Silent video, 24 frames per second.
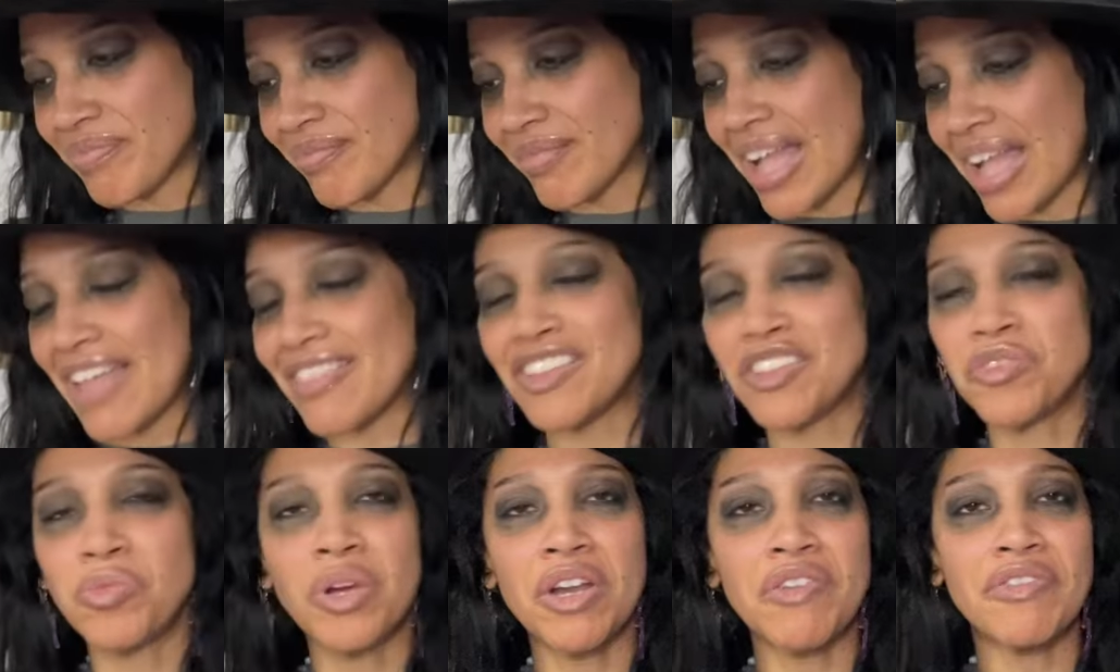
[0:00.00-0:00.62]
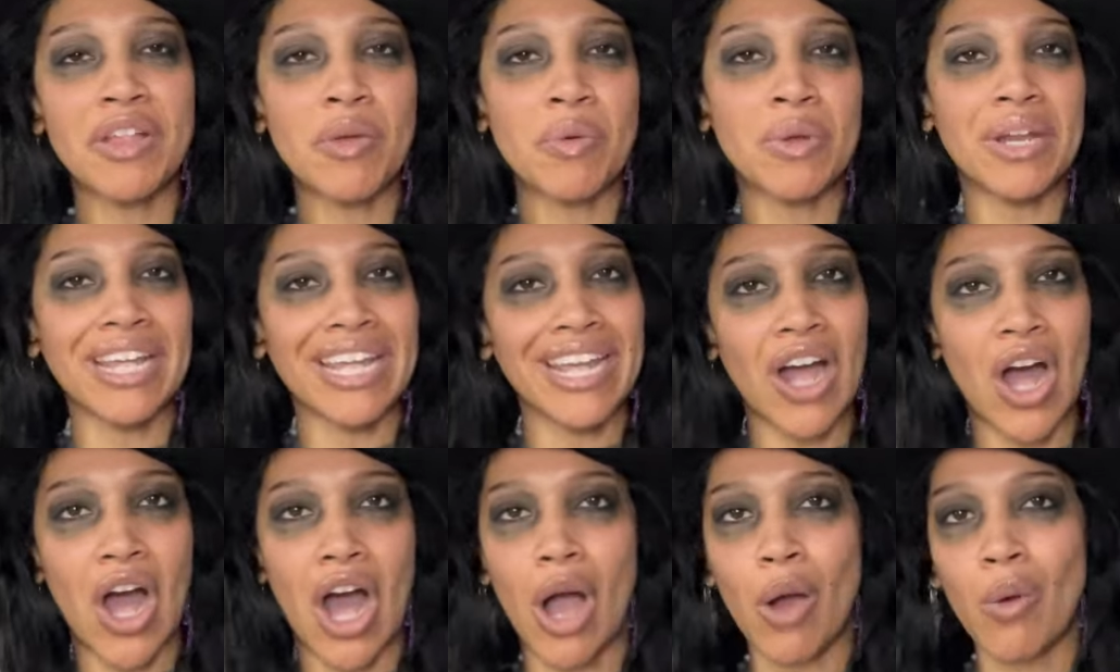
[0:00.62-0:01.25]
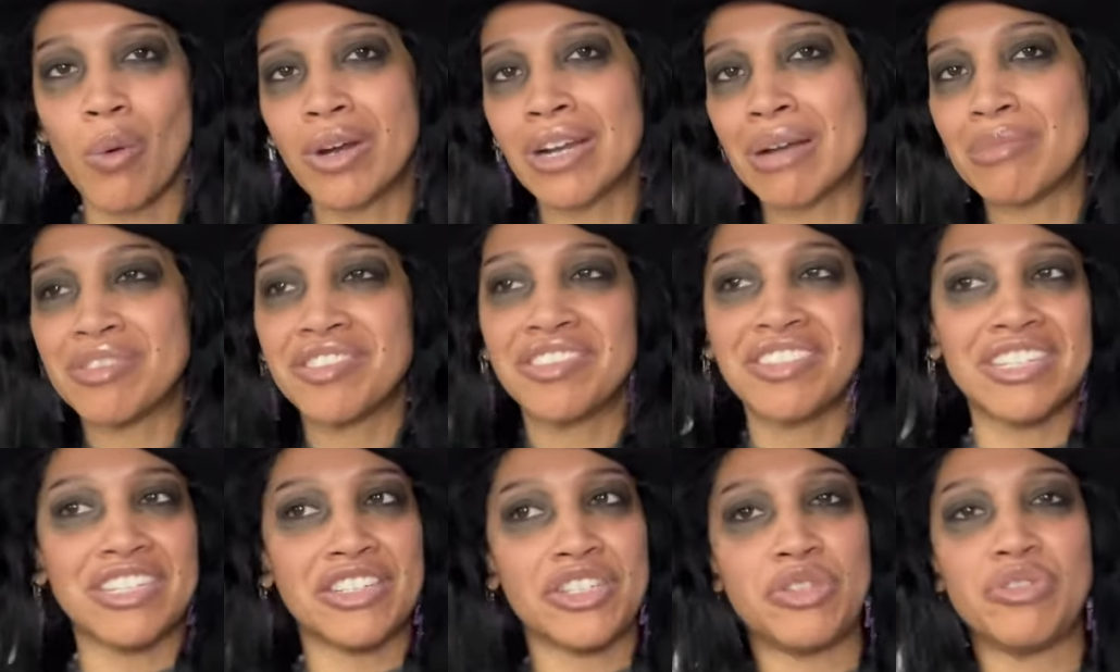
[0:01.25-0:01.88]
At this point, I feel like when I get awkward, I'm
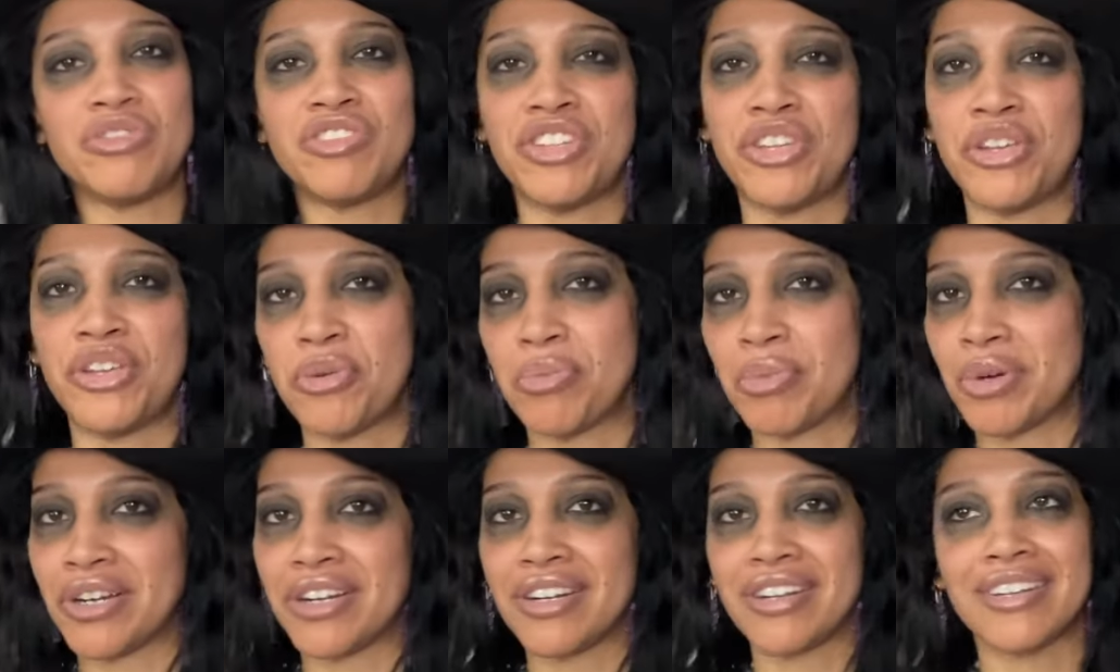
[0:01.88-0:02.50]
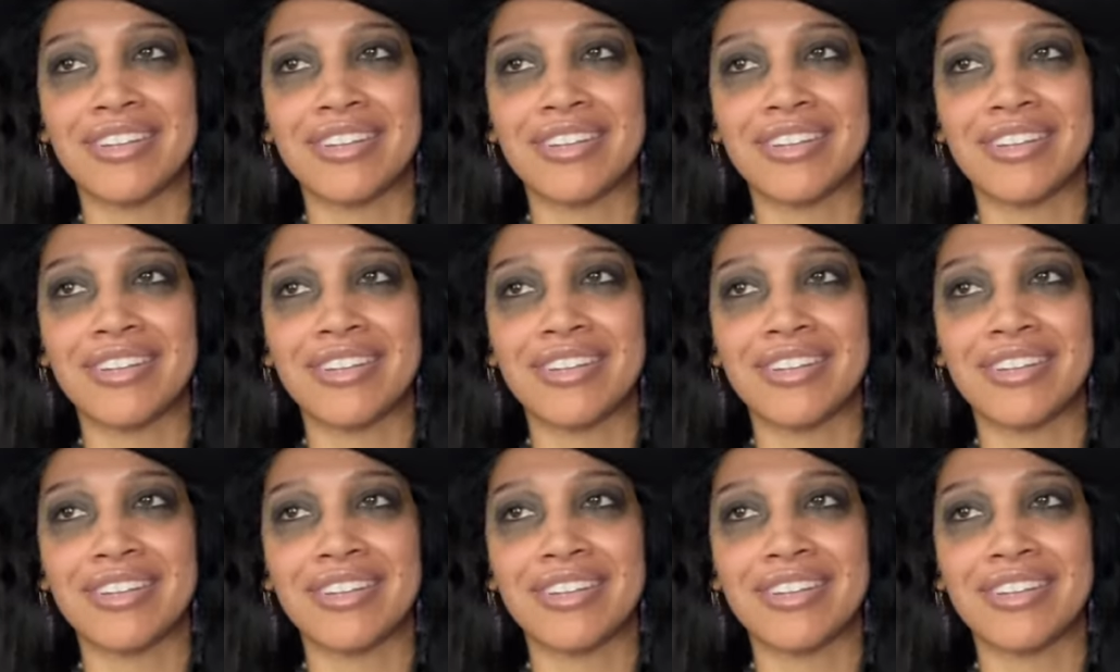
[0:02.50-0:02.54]
just gonna use humor.